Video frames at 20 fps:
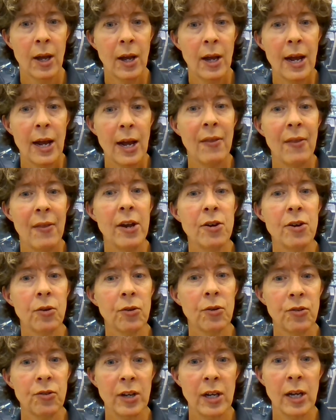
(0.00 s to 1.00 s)
And then you'll
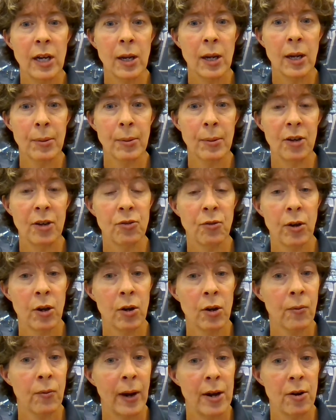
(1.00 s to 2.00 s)
see a place for you
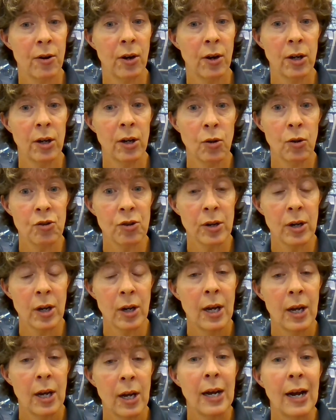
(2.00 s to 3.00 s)
to write your conclusion.
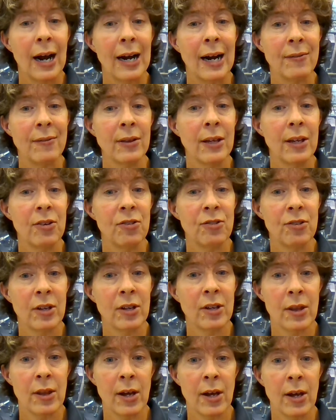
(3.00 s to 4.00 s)
I've
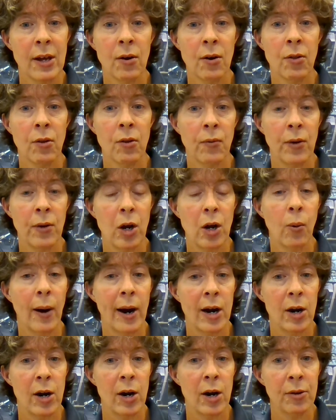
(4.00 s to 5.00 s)
listed there the
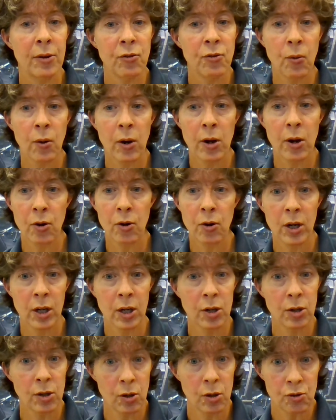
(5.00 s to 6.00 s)
requirements for your
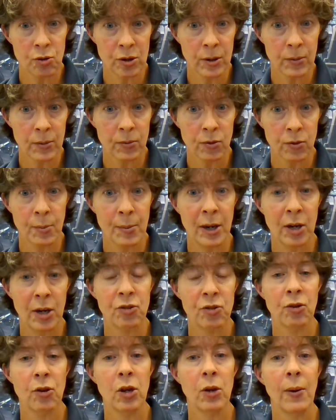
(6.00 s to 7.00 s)
conclusion, so make
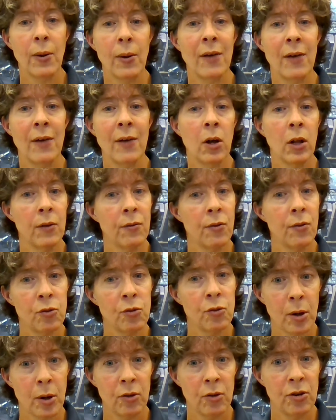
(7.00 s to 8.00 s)
sure you have all of those
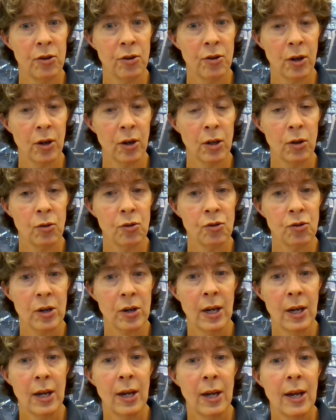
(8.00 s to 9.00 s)
parts in your conclusion.
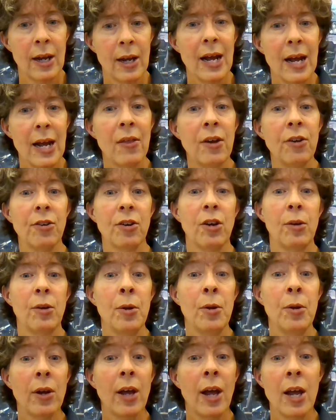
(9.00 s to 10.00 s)
And then to
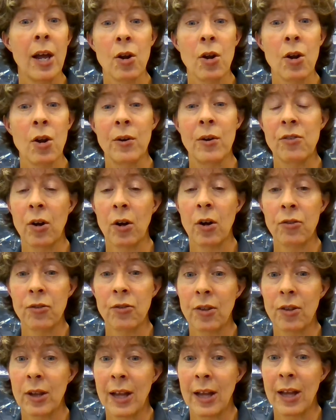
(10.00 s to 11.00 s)
communicate your results,
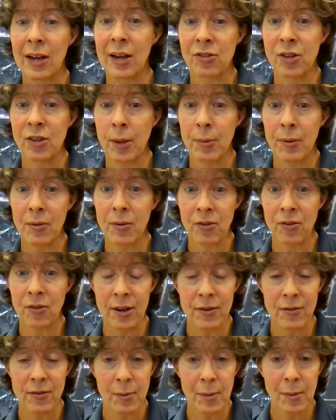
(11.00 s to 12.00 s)
the last step of the
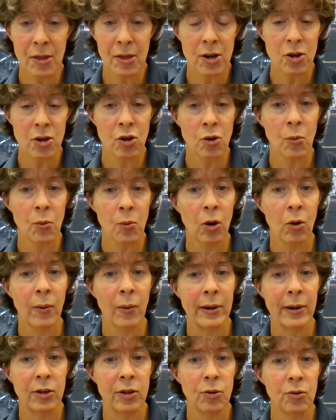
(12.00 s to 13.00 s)
scientific method, you are
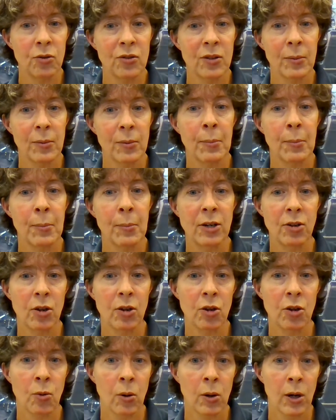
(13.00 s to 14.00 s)
going to submit
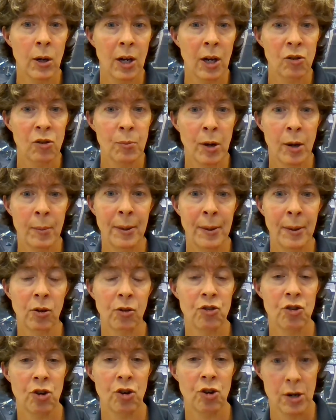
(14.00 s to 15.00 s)
your experimental
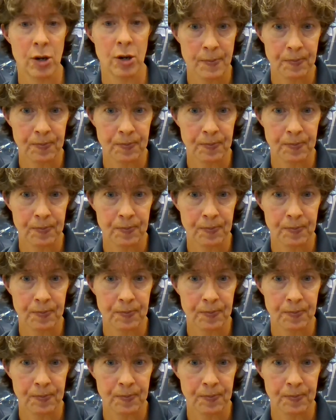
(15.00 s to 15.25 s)
chart.